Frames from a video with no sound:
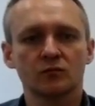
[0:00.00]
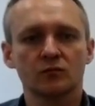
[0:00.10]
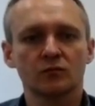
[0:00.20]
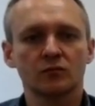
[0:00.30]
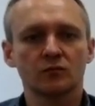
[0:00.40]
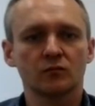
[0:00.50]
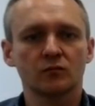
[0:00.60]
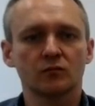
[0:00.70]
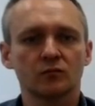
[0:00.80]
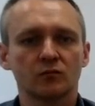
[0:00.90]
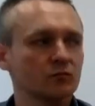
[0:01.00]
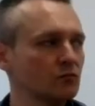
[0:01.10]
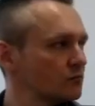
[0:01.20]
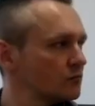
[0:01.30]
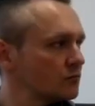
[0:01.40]

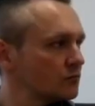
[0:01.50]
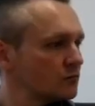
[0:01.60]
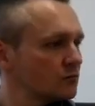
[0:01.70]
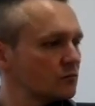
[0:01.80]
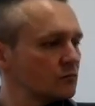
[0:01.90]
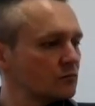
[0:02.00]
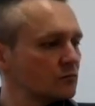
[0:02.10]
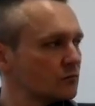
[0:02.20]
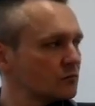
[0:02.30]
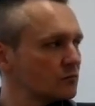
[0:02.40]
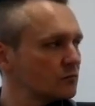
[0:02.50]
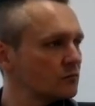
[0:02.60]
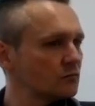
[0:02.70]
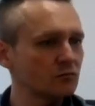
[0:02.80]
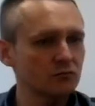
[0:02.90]

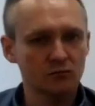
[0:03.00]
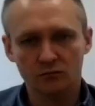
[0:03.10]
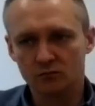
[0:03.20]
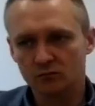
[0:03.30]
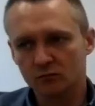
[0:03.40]
The person shown says nothing.